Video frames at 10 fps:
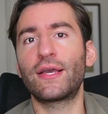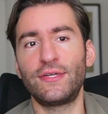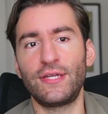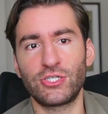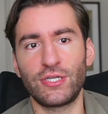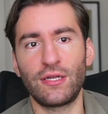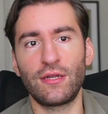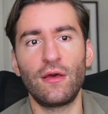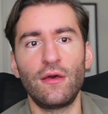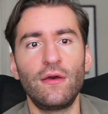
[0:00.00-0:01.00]
conditioning,
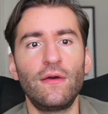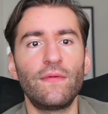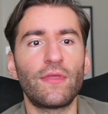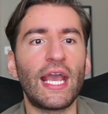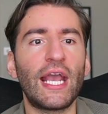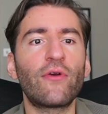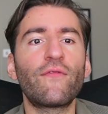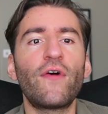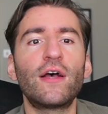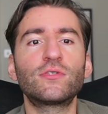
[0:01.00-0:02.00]
the
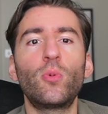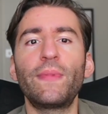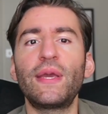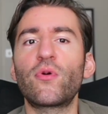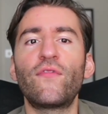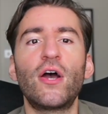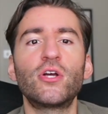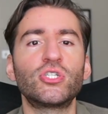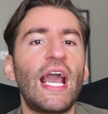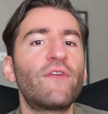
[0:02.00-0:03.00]
irreversible mean
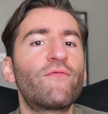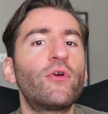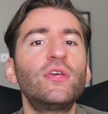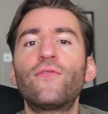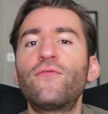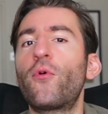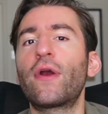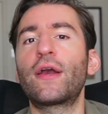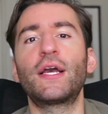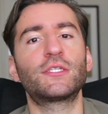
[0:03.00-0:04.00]
reversion, every
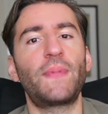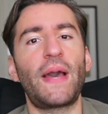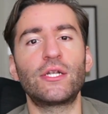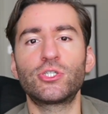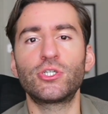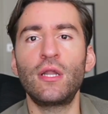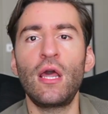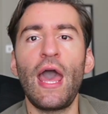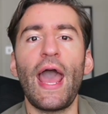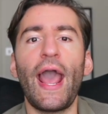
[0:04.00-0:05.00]
euphoric expansion
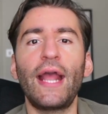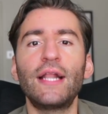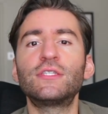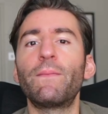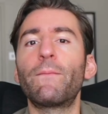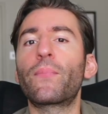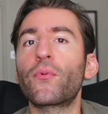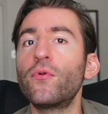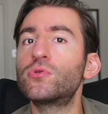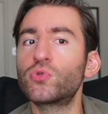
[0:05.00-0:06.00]
ends in
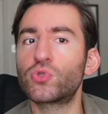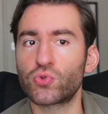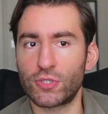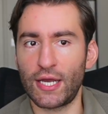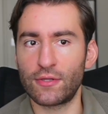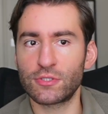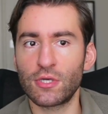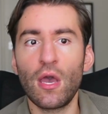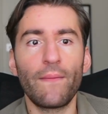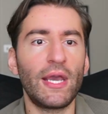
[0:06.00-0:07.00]
brutal drawdowns.
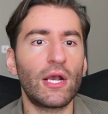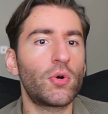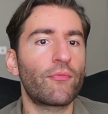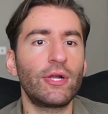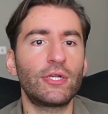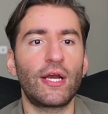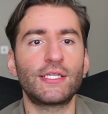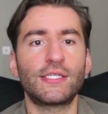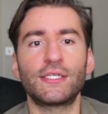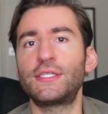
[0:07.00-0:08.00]
Bitcoin
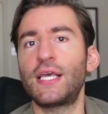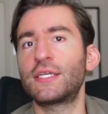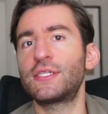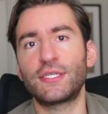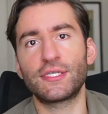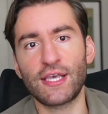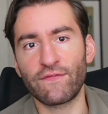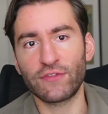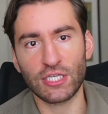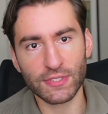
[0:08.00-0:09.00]
retraces 60 to
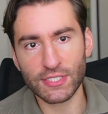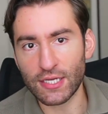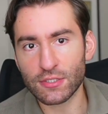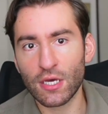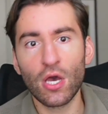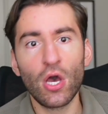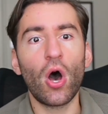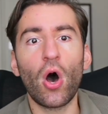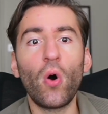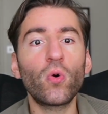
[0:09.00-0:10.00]
70%.
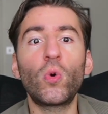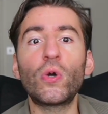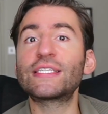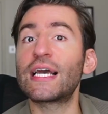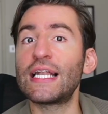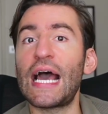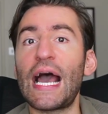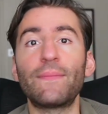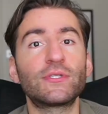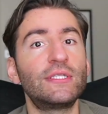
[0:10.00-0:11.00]
Altcoins
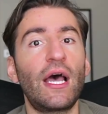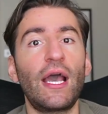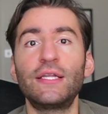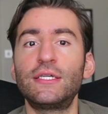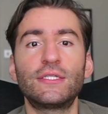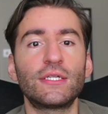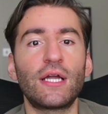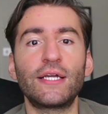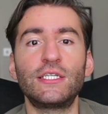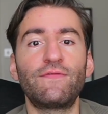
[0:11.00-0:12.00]
collapse 90 to
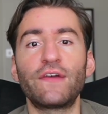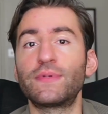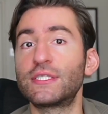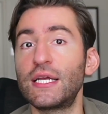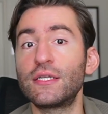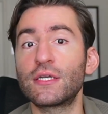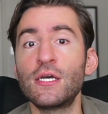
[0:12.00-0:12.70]
95%.